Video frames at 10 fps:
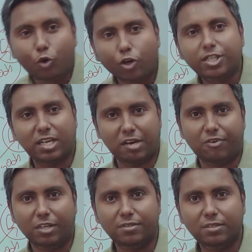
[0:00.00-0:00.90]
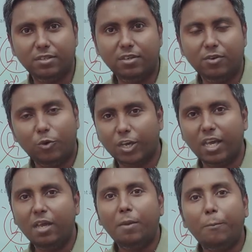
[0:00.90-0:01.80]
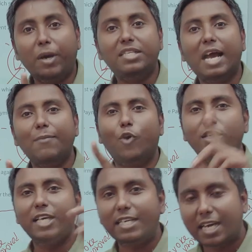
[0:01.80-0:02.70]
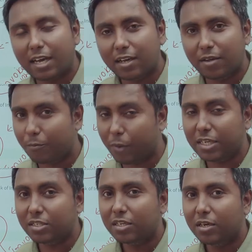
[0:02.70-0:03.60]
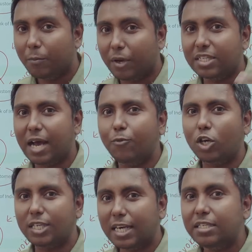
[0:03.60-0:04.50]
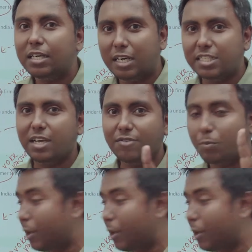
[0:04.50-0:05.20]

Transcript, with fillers: goods in advance, okay? But they have not yet get, but but they have not yet received